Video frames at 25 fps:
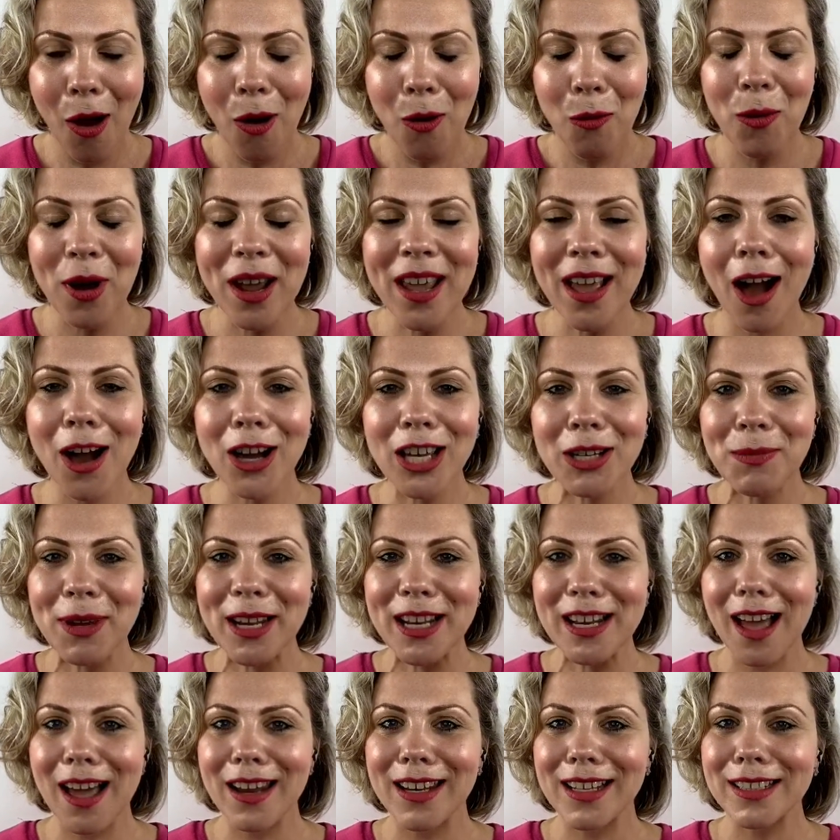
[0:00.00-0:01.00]
We are going to
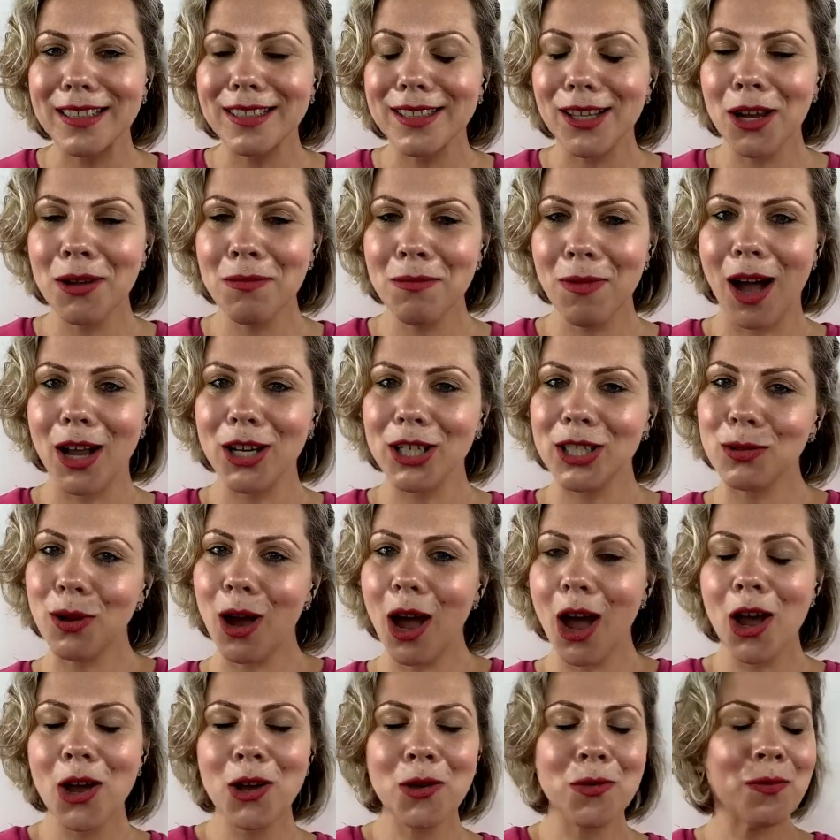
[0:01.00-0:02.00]
be learning so much, so
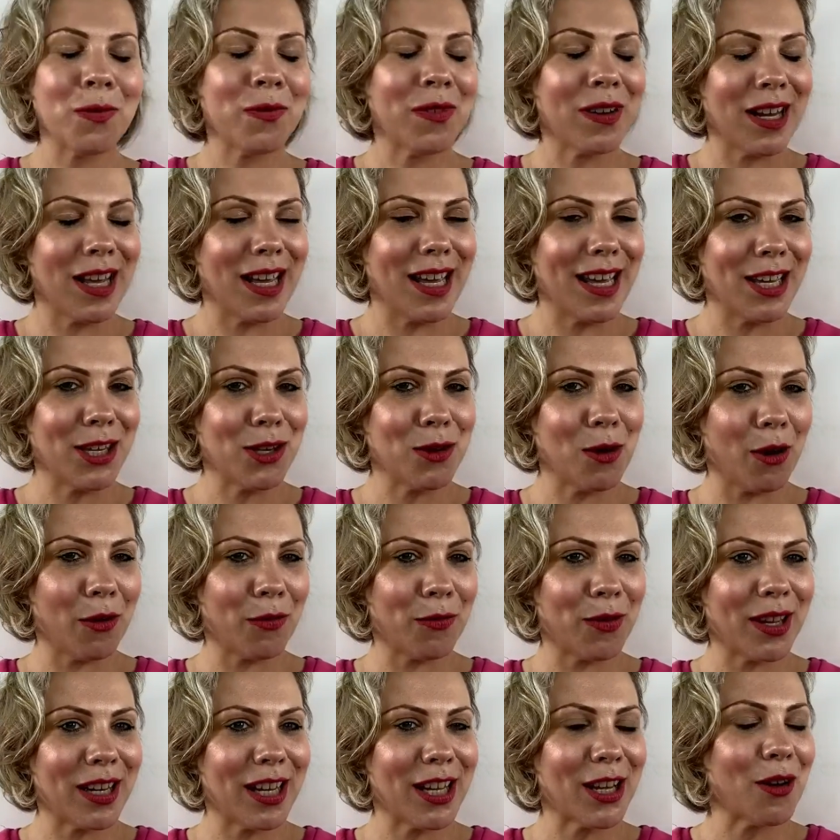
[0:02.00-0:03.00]
hopefully you are
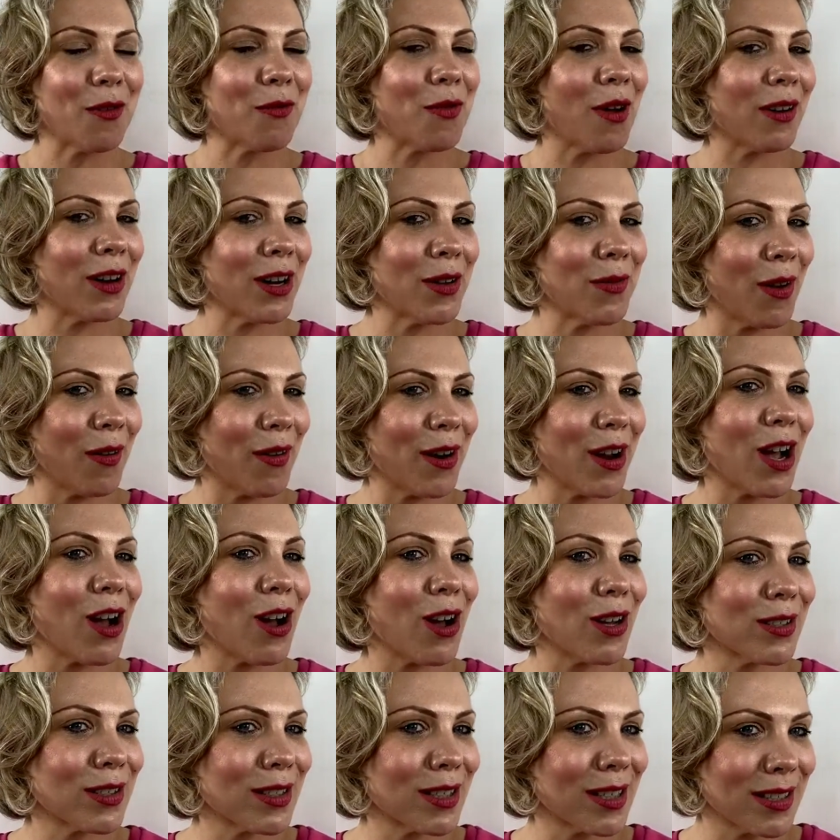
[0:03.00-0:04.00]
feeling very
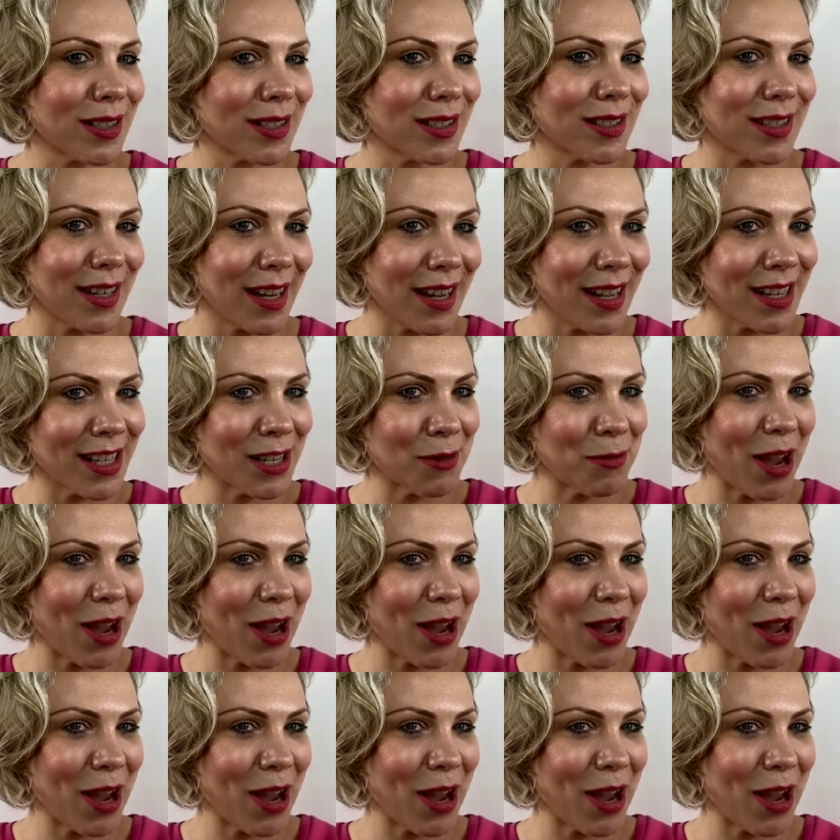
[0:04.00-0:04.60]
artistic.